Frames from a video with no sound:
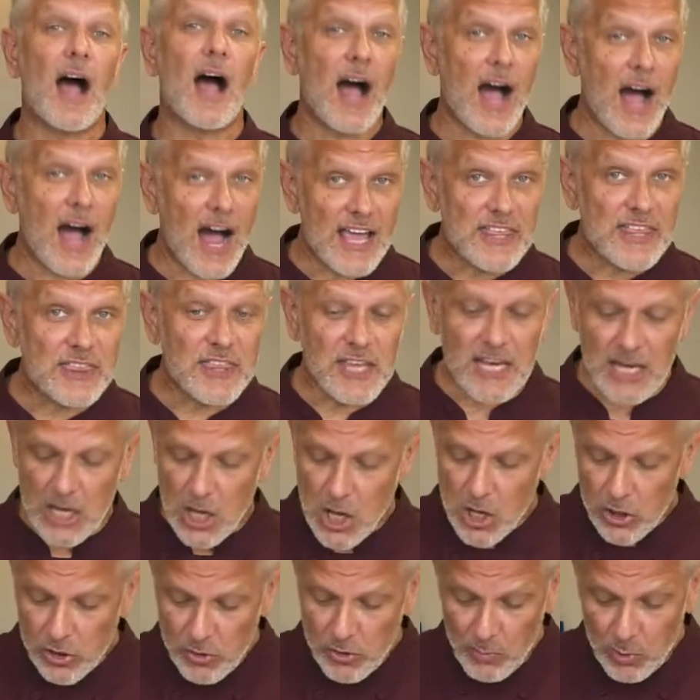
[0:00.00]
I think
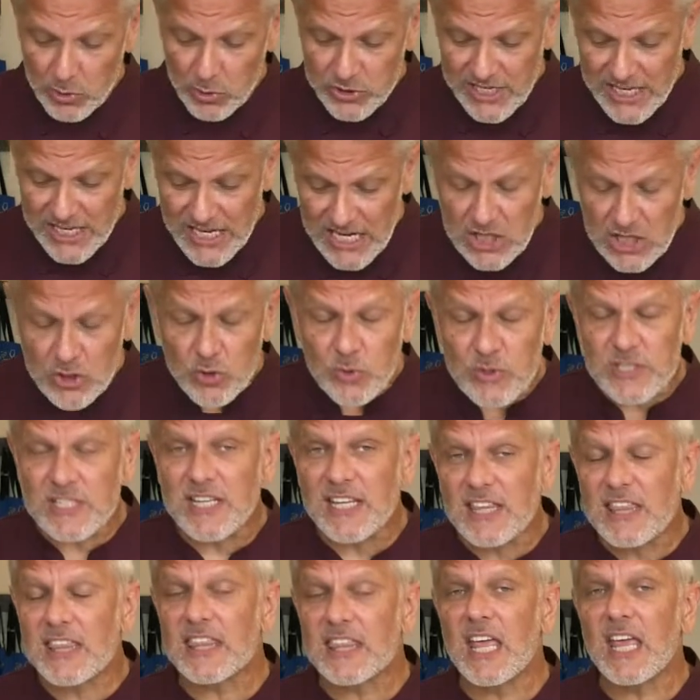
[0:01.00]
the most
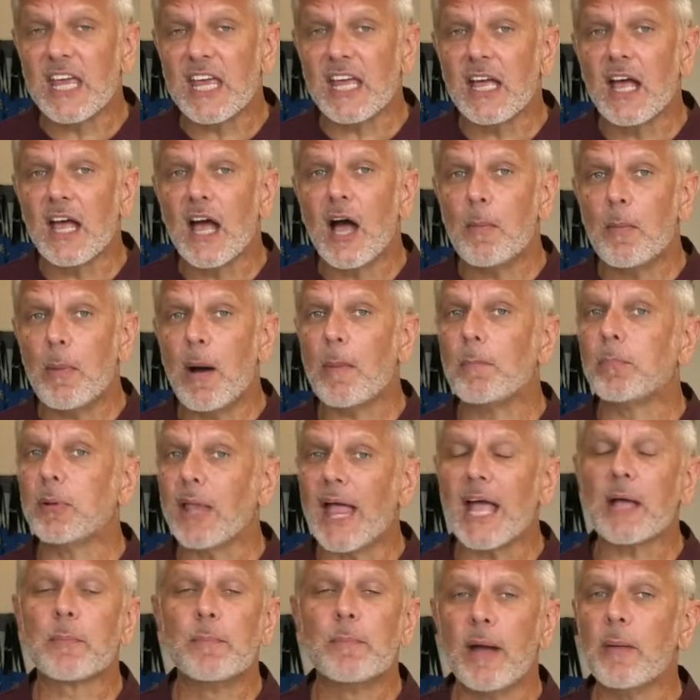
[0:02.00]
interesting thing about
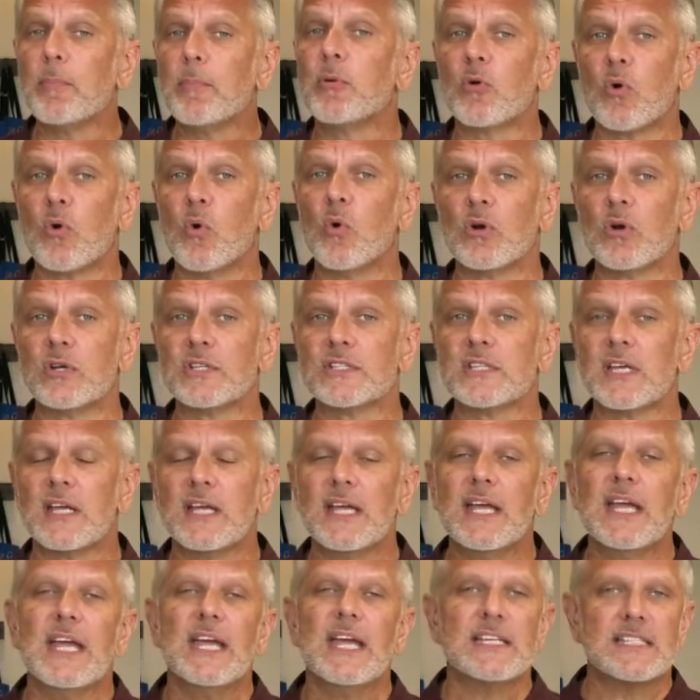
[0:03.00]
black peppercorns
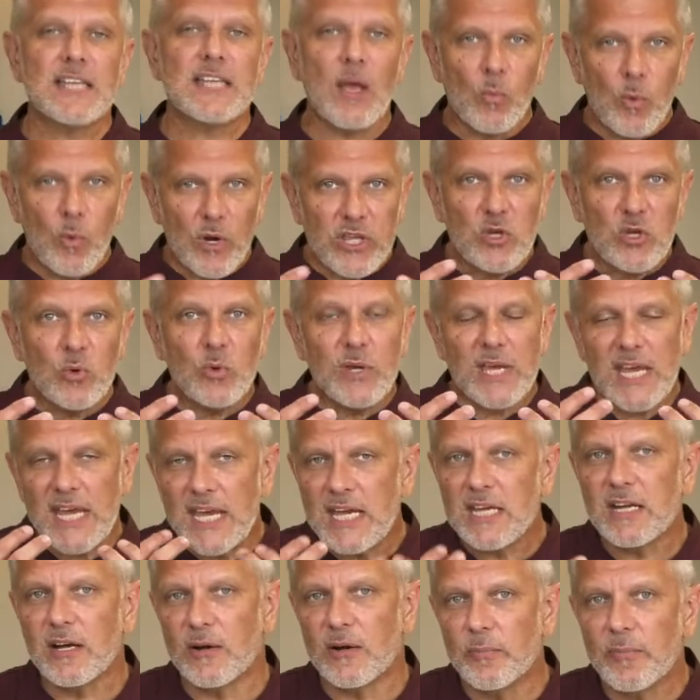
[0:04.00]
is that when you eat
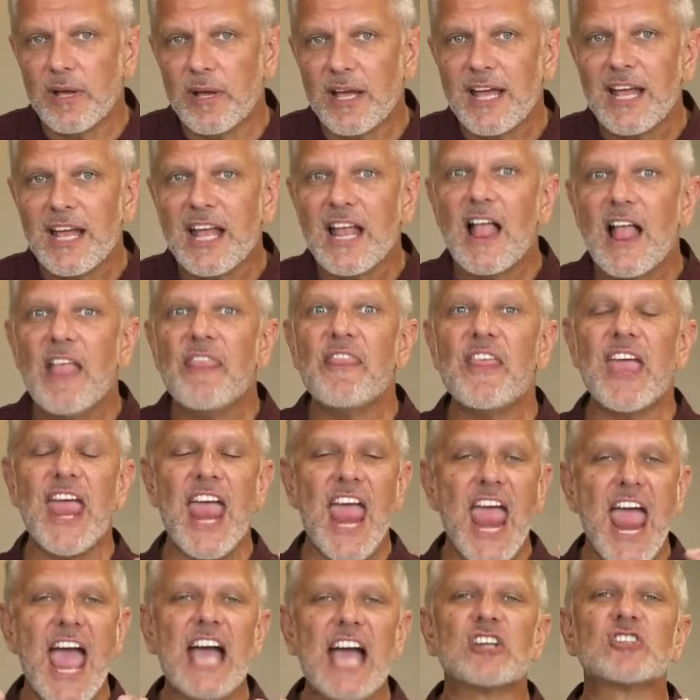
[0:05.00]
them, they
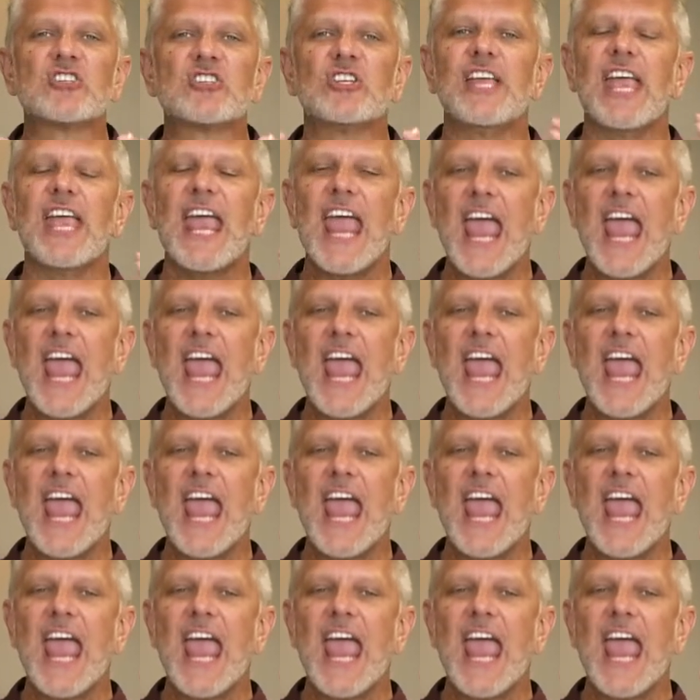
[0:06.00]
actually